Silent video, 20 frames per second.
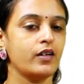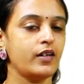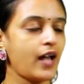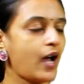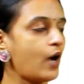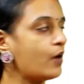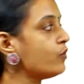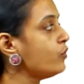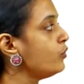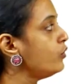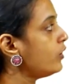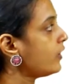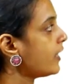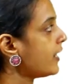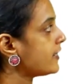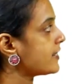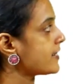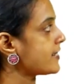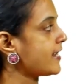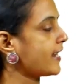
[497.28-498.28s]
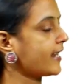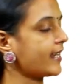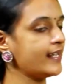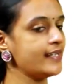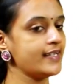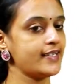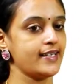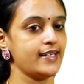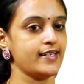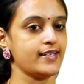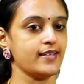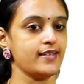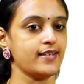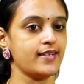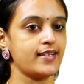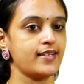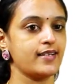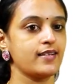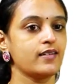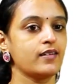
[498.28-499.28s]
Now look at the second
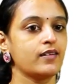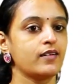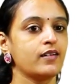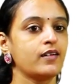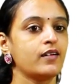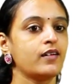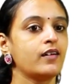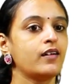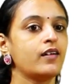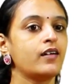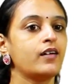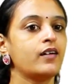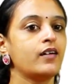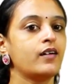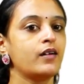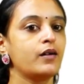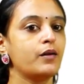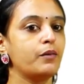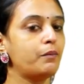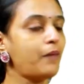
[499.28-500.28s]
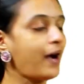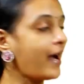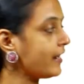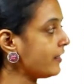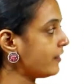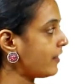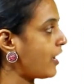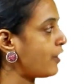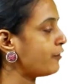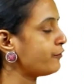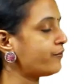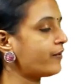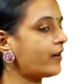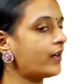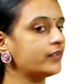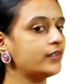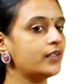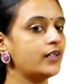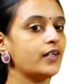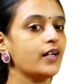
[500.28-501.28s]
sentence. My
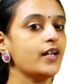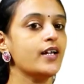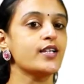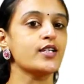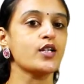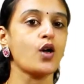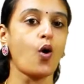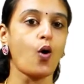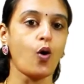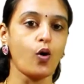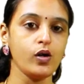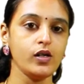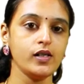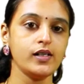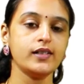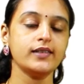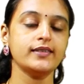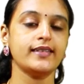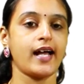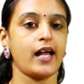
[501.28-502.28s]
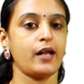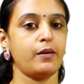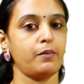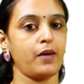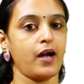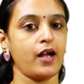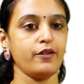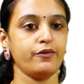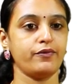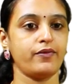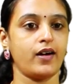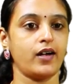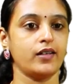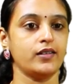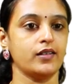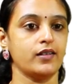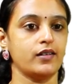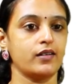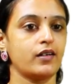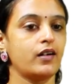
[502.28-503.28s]
grandfather is older than my
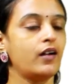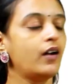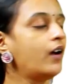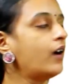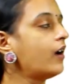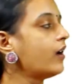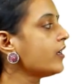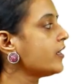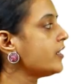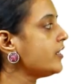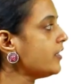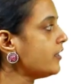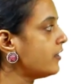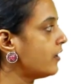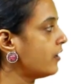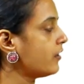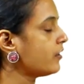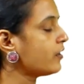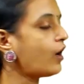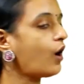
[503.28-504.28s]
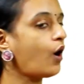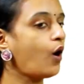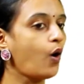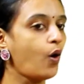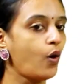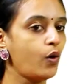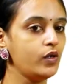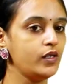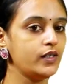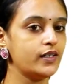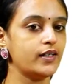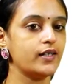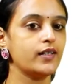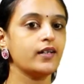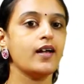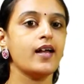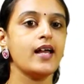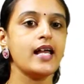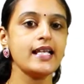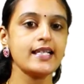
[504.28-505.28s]
father. Here,
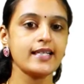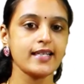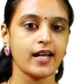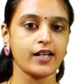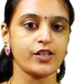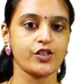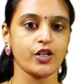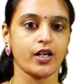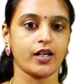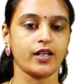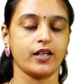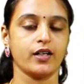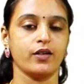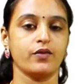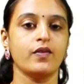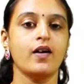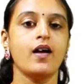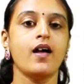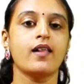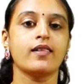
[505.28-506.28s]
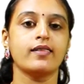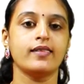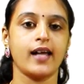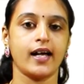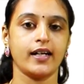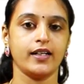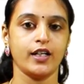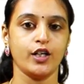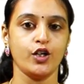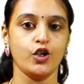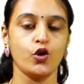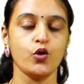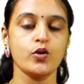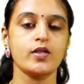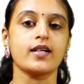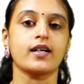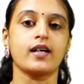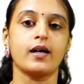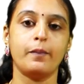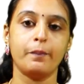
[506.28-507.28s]
older is the adjective that
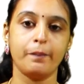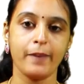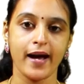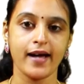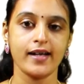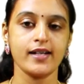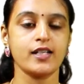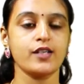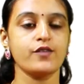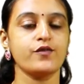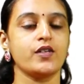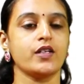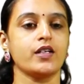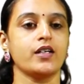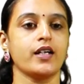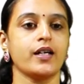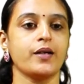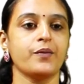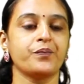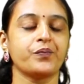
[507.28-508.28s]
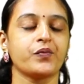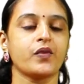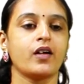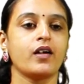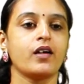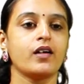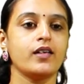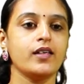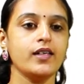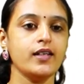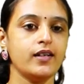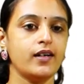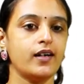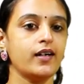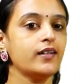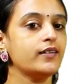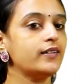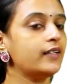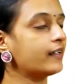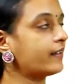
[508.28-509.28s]
denotes a comparative degree.
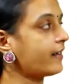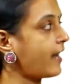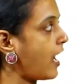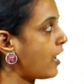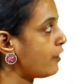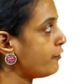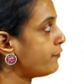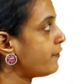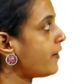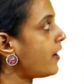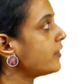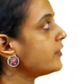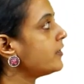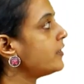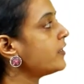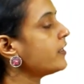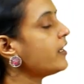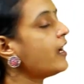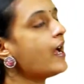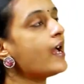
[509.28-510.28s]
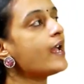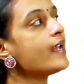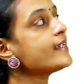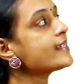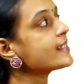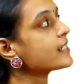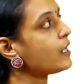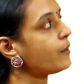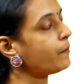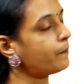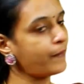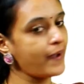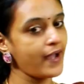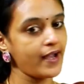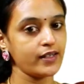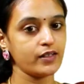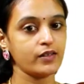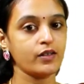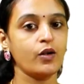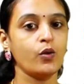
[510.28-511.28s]
Here, the grandfather is
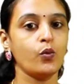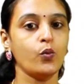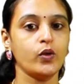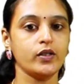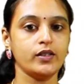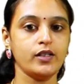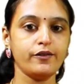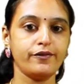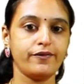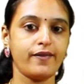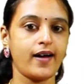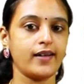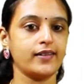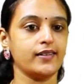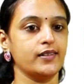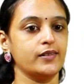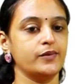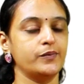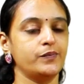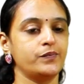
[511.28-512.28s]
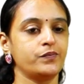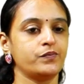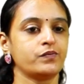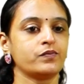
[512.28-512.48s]
compared with the father.